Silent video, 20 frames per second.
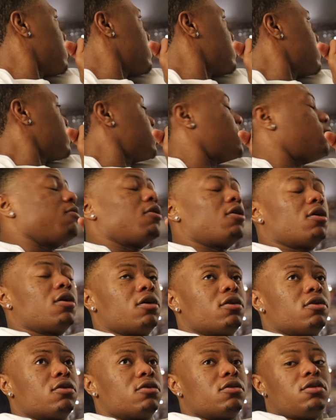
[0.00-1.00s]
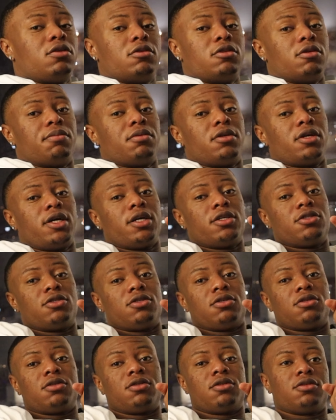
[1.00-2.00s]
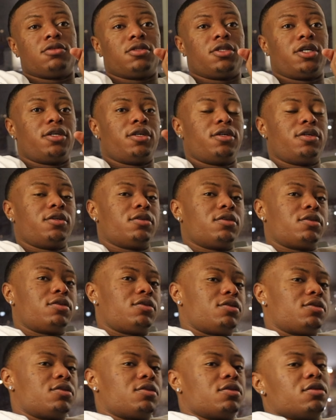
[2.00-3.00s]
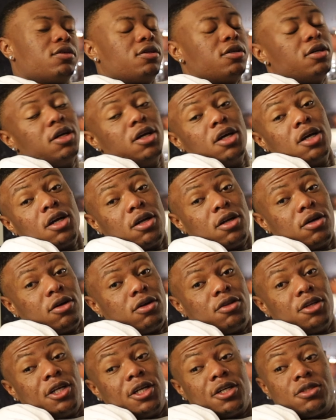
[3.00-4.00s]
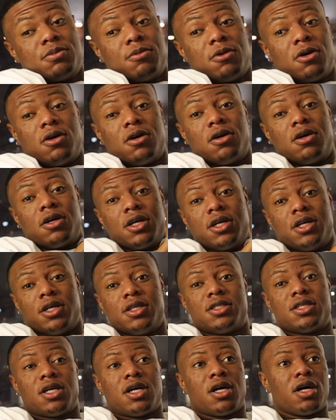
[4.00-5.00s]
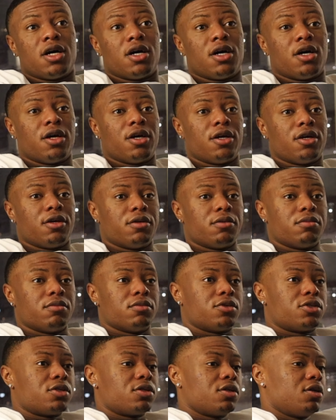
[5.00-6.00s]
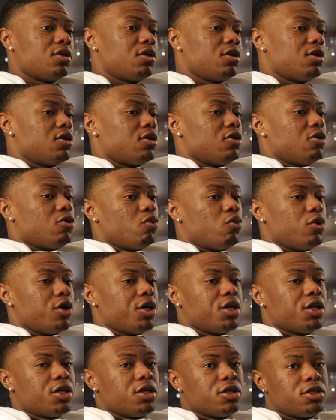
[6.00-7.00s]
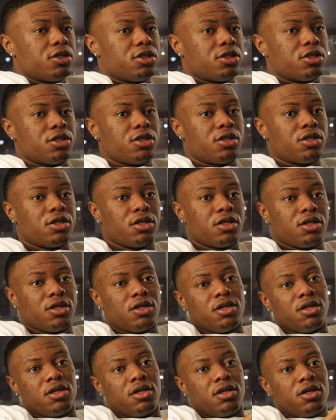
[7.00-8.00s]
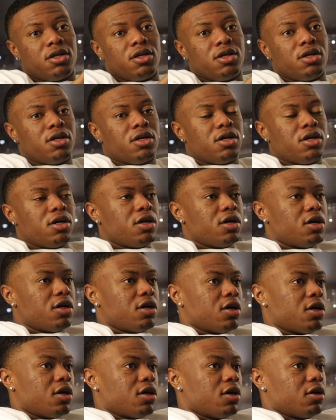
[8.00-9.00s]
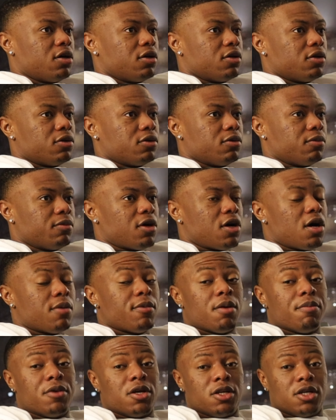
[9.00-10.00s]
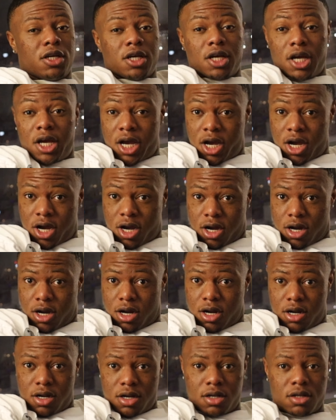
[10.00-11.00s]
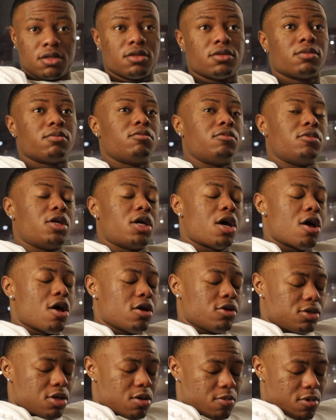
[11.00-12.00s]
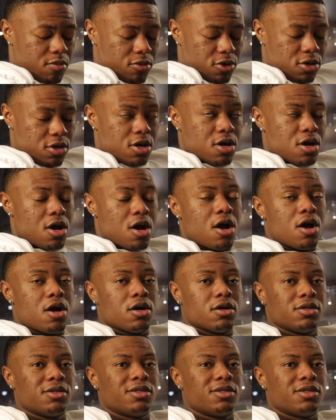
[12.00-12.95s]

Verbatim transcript: uh, tomorrow, the plans are Lenox. gonna go to Lenox Mall, Good Times, Wish, um, here. Yeah, Yes, A Ma Maniere.